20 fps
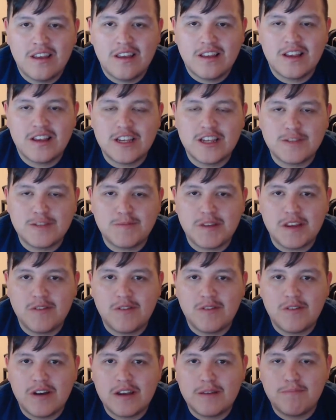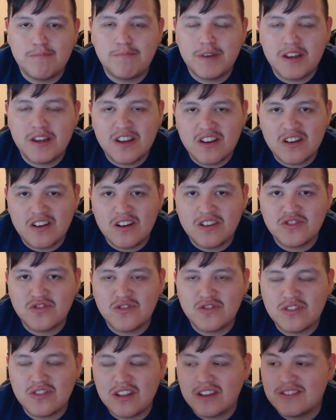SPDYM Pentecost
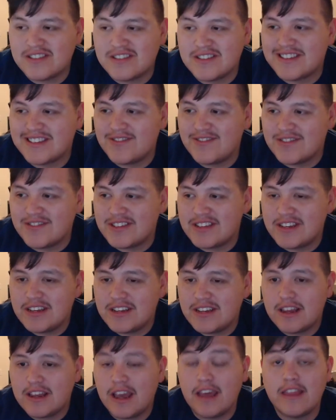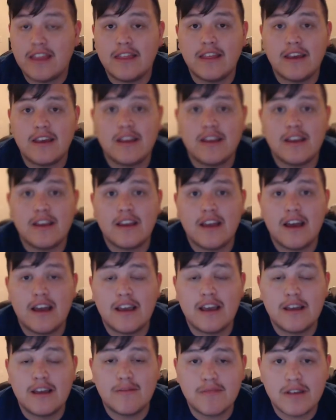2017, and then
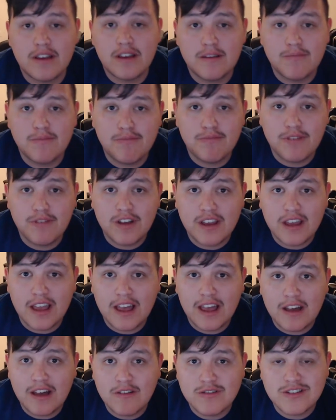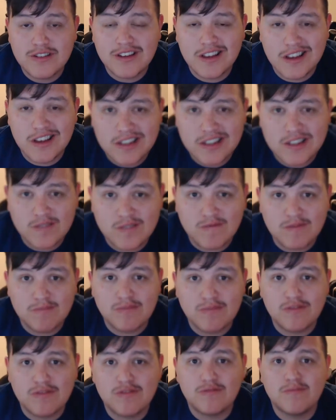I am going to bring out a lesson
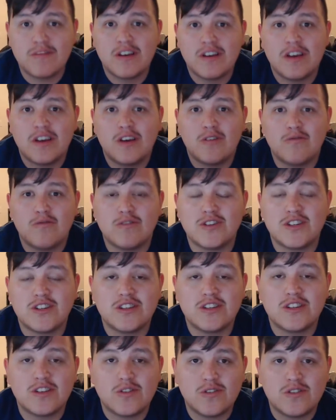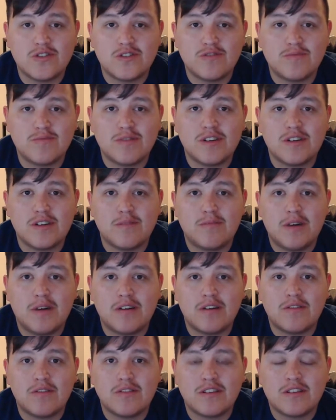with Boom, which is going to be
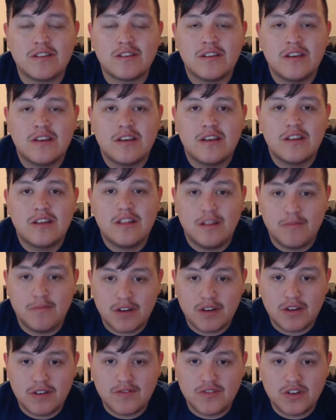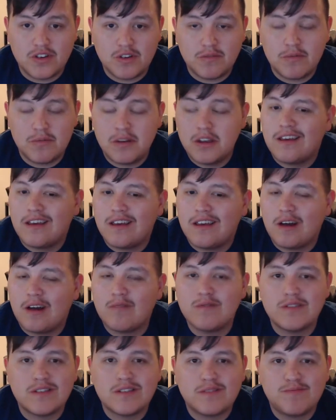about the book of Job. I
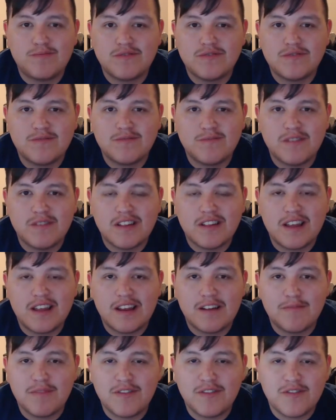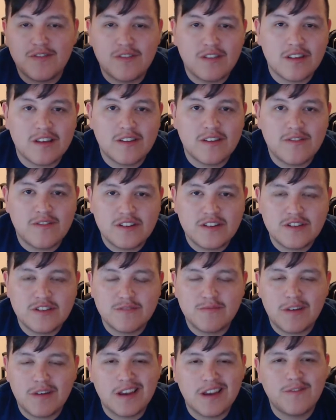was supposed to bring that out before the
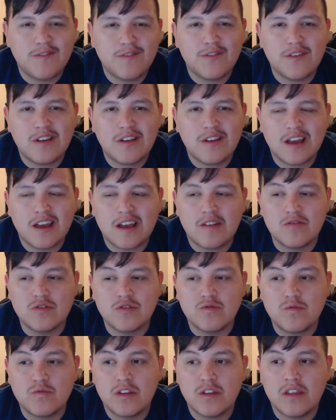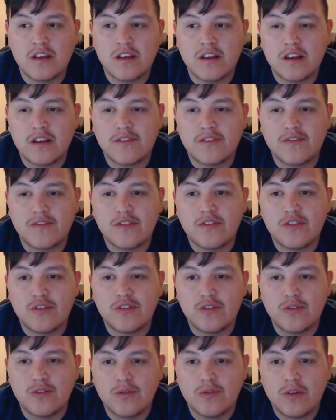convention, but I didn't feel like I was worthy enough
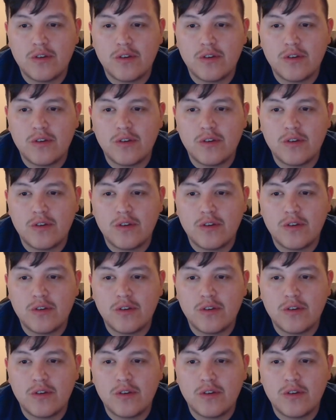to